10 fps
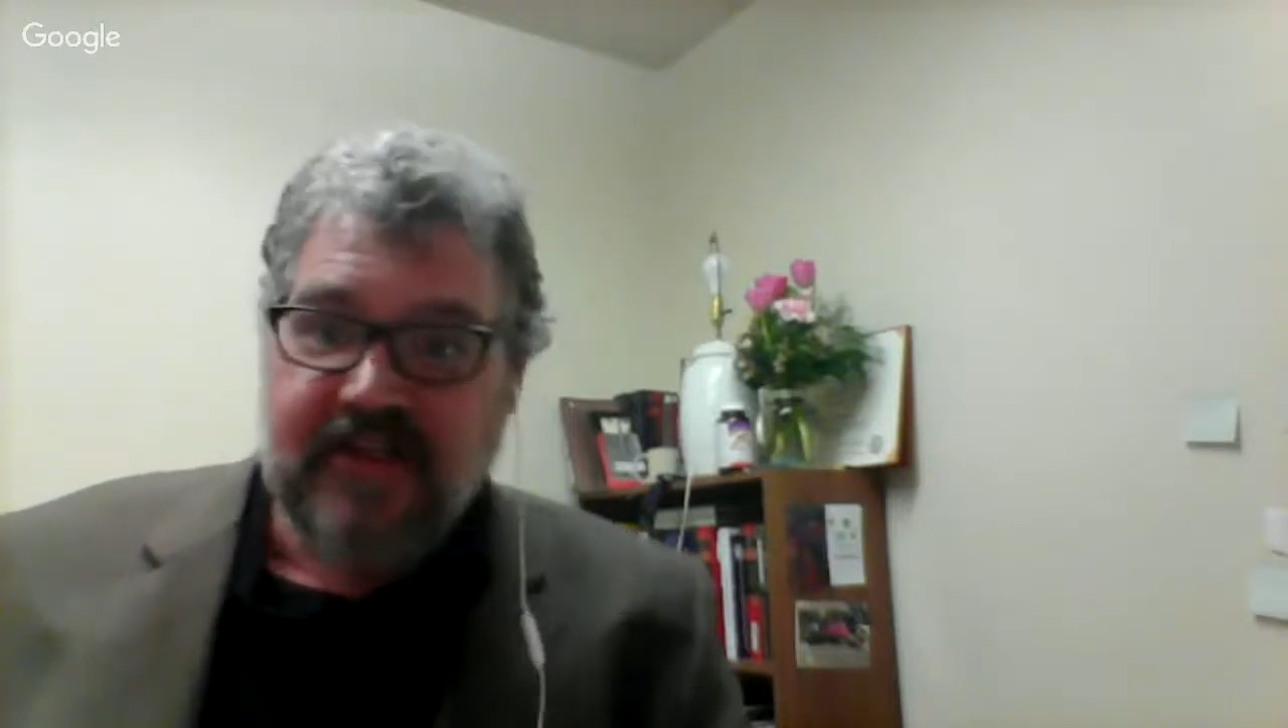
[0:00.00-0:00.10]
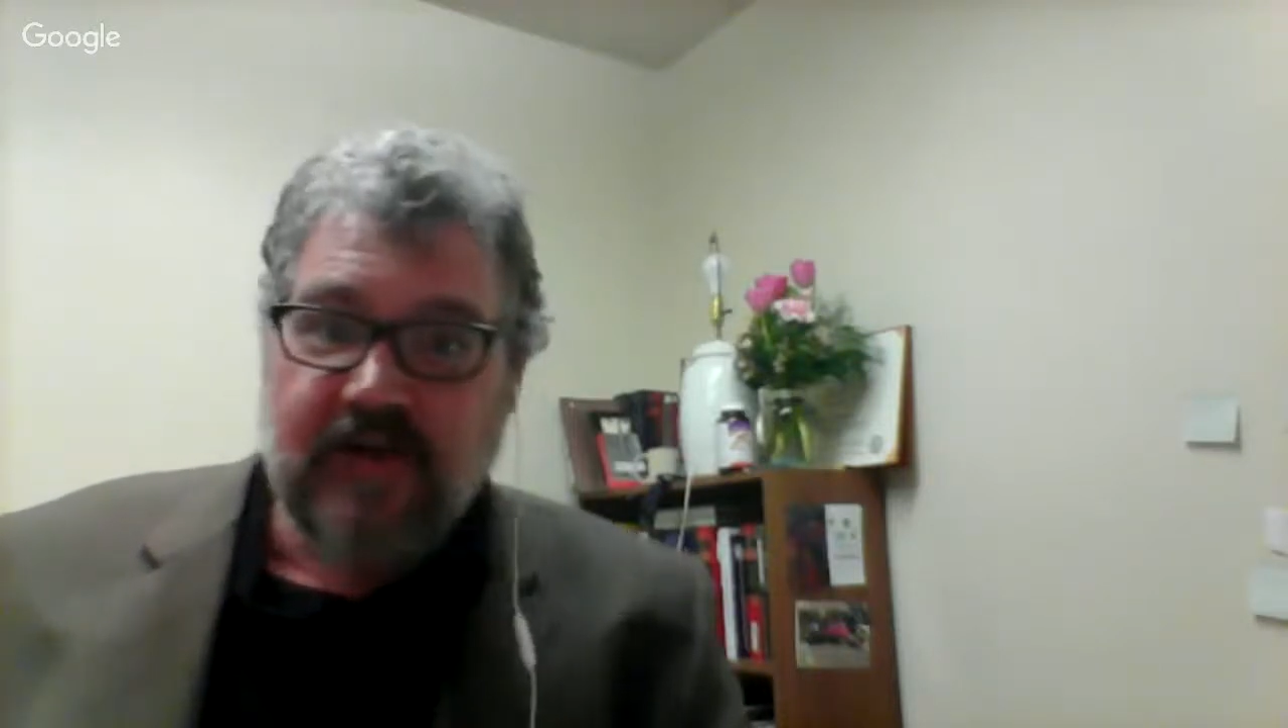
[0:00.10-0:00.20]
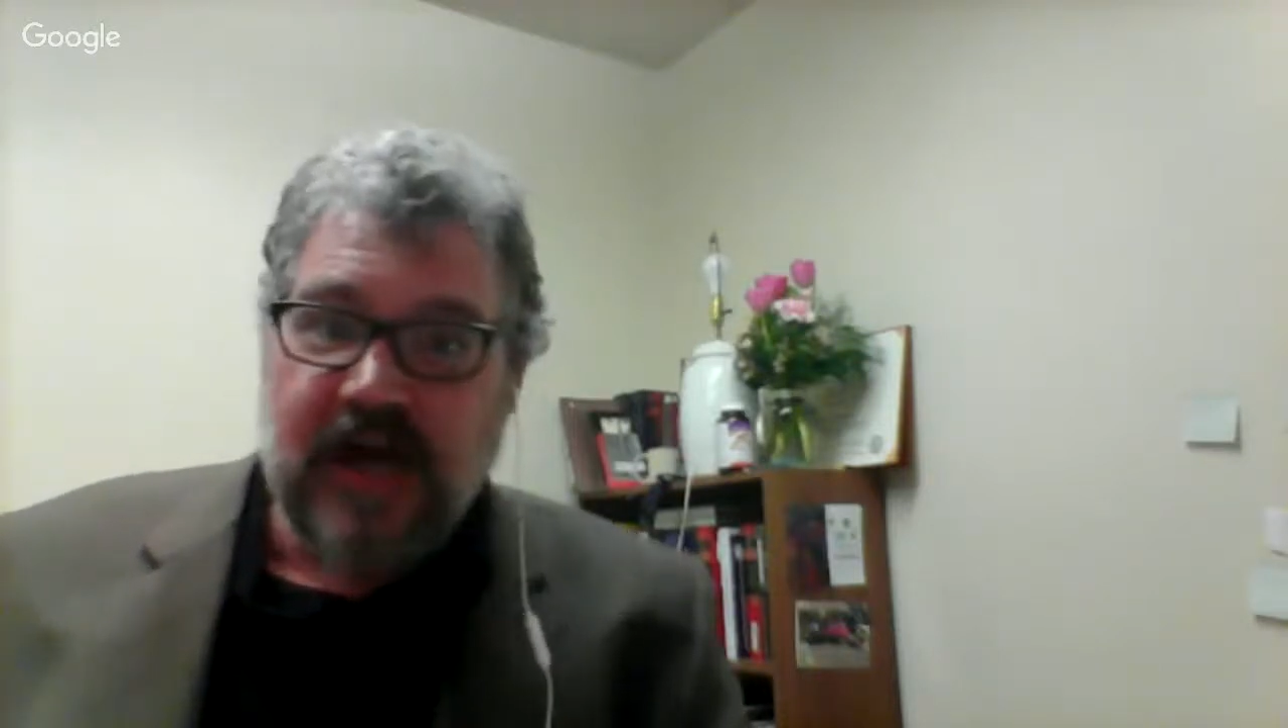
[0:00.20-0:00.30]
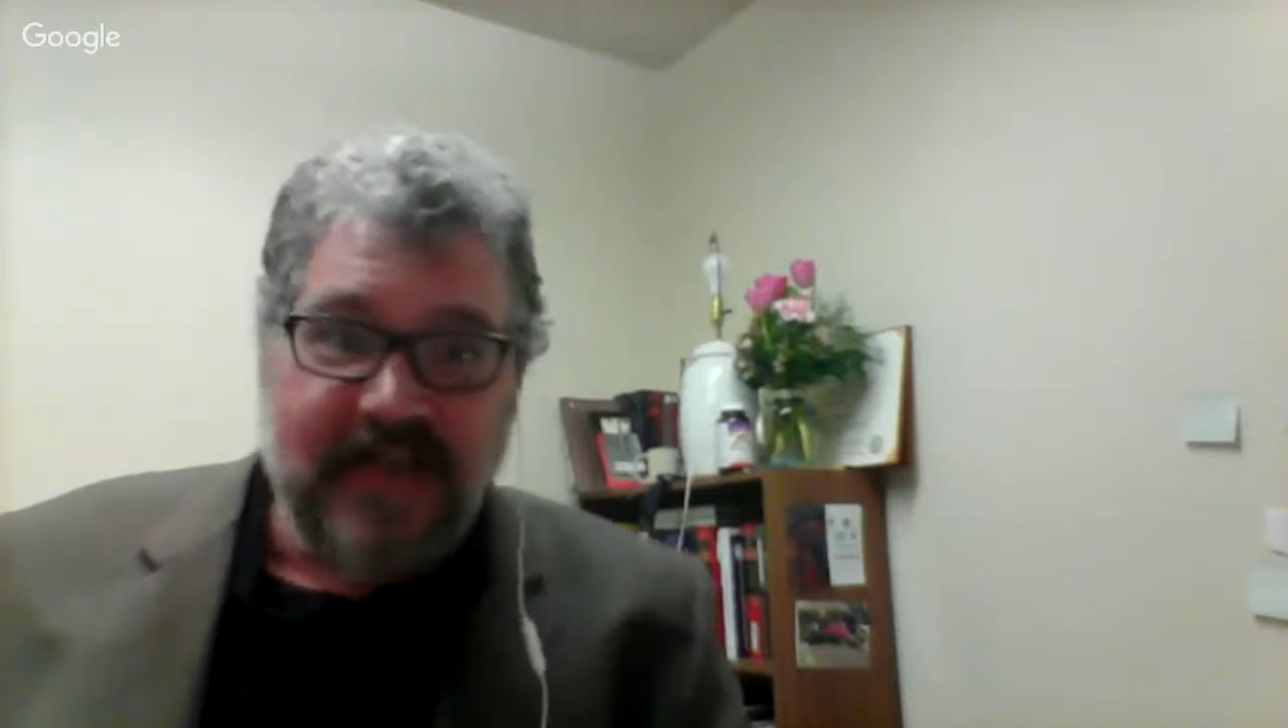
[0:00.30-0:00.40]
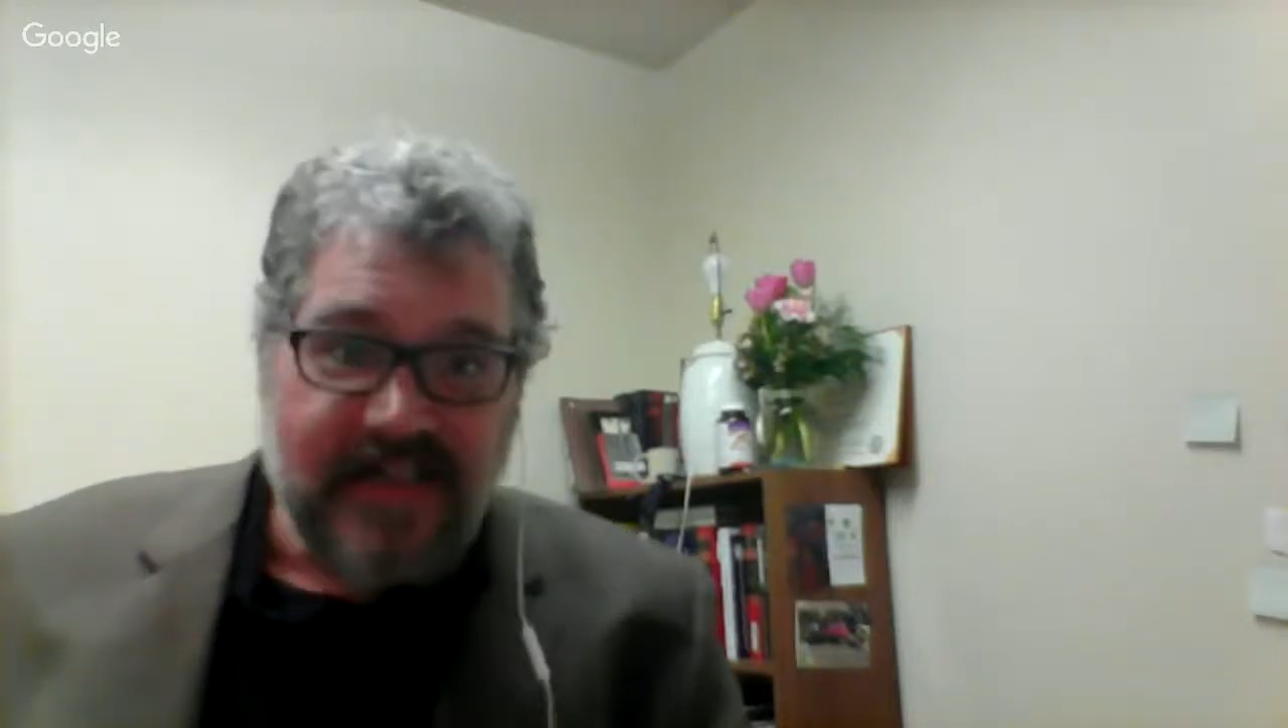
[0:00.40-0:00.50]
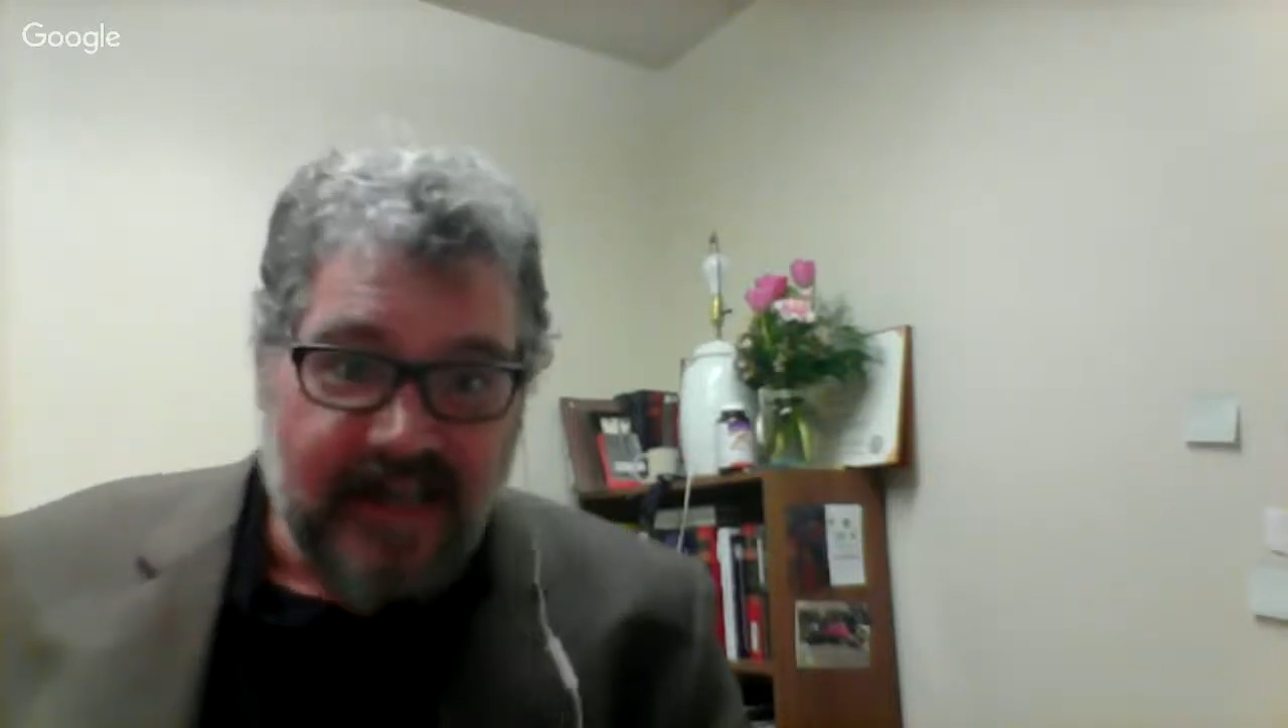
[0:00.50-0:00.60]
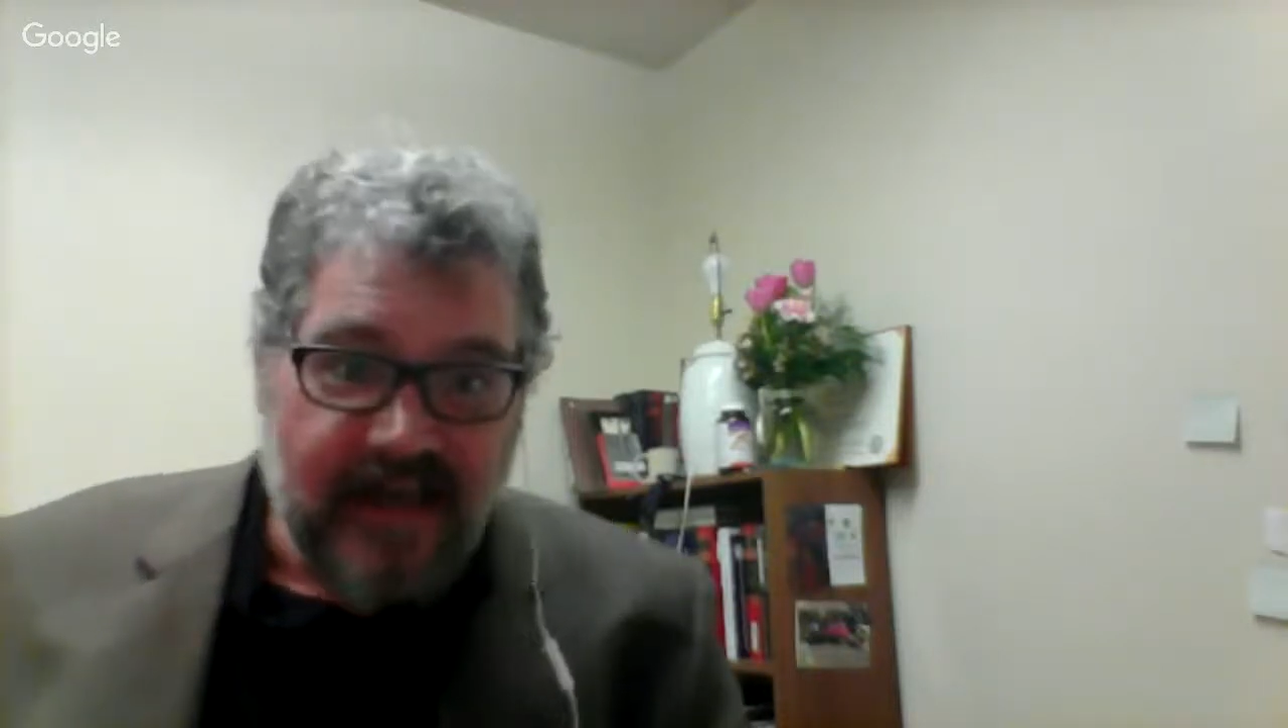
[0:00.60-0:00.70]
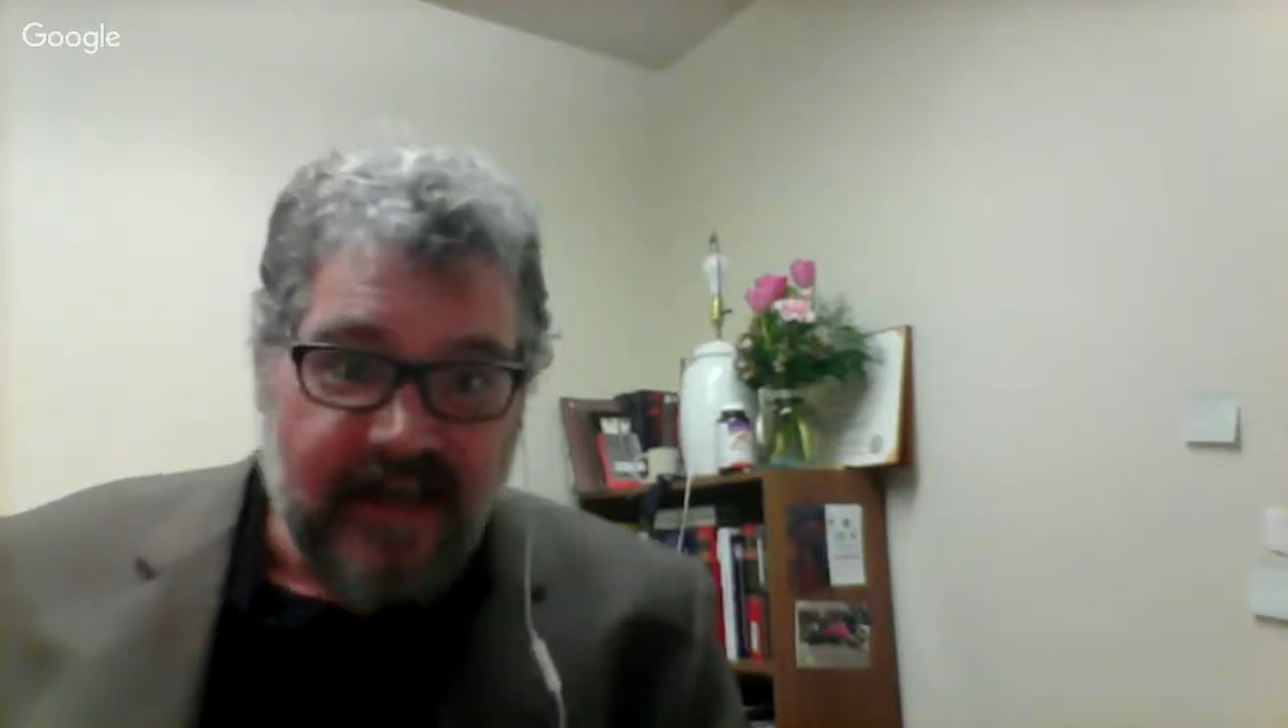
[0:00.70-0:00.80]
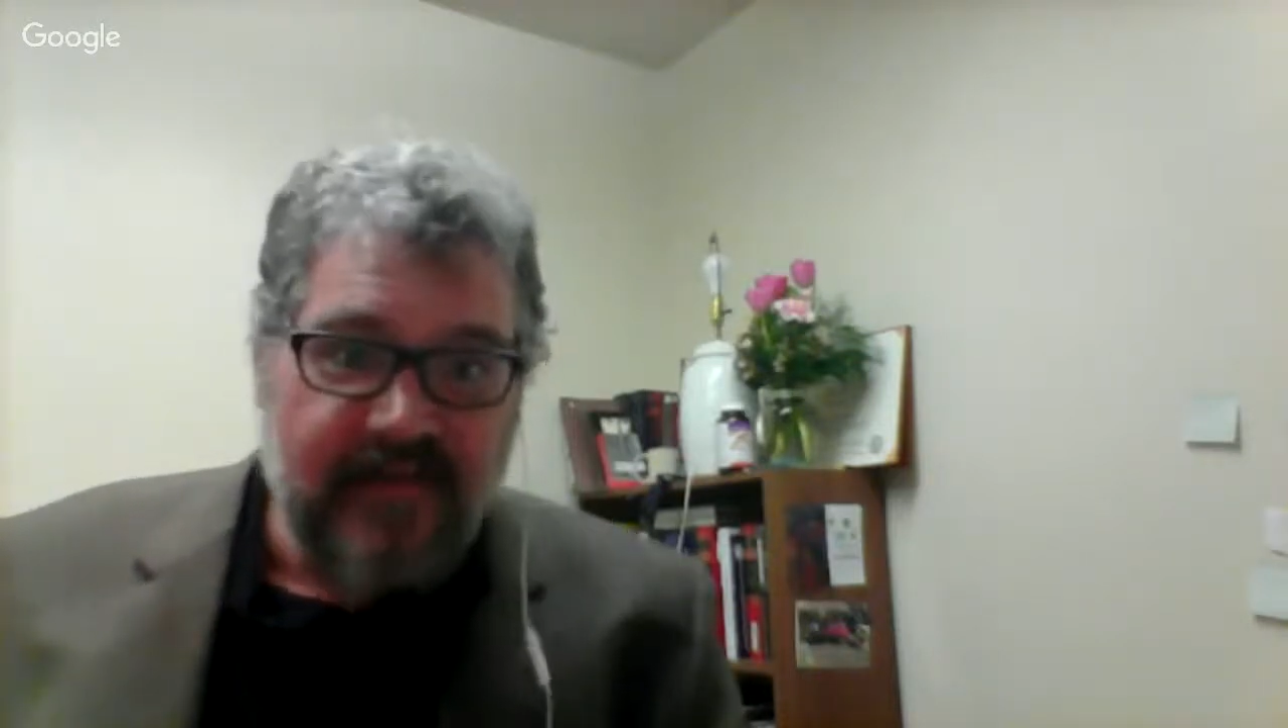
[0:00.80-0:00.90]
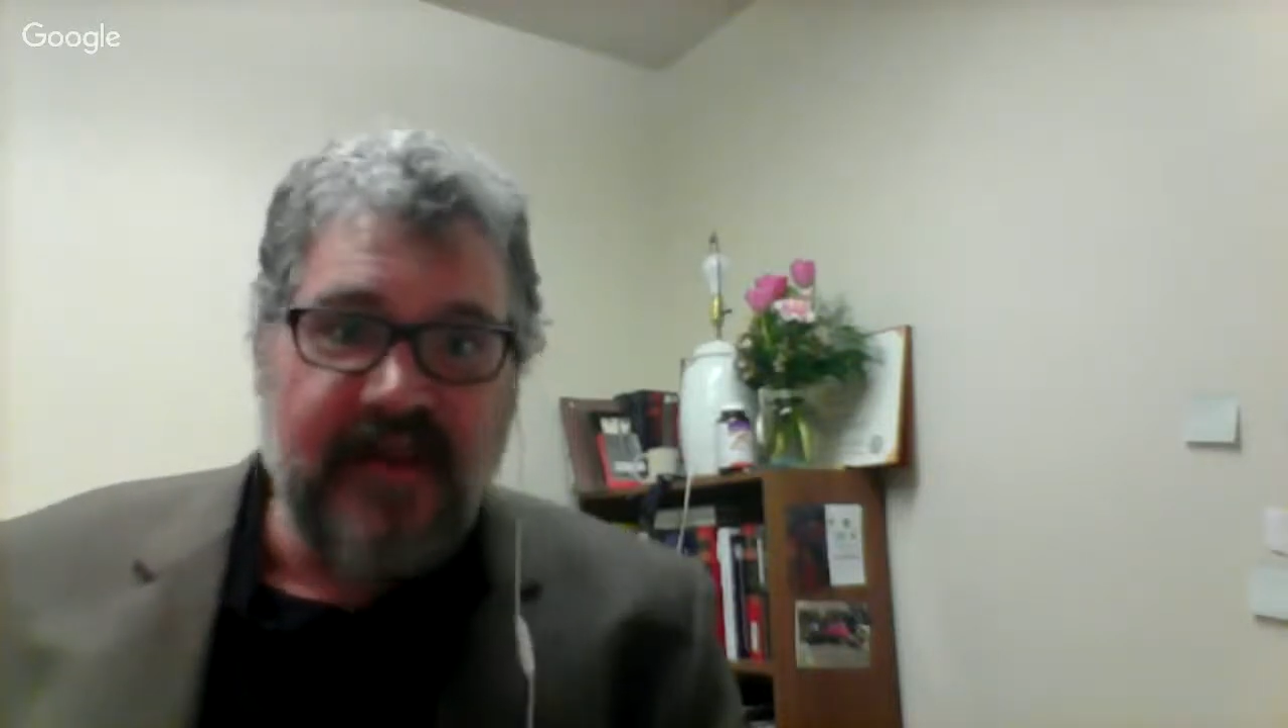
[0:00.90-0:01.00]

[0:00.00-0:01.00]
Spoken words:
a good idea.